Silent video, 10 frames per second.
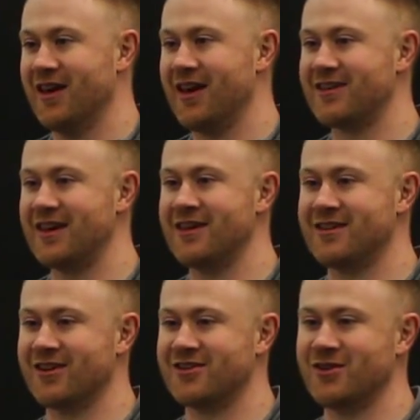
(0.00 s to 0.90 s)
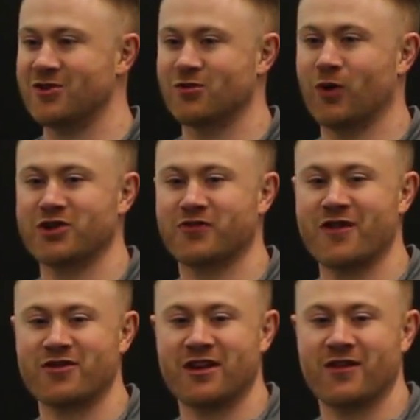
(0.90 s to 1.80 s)
it's easier to just watch your
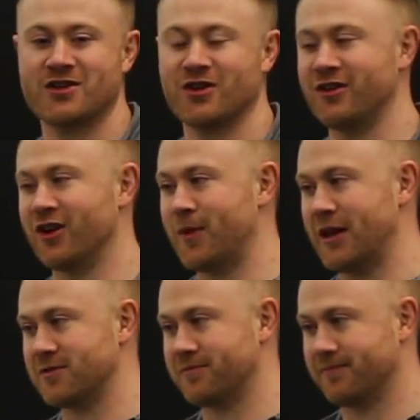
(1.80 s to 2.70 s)
favorite TV show and go to bed.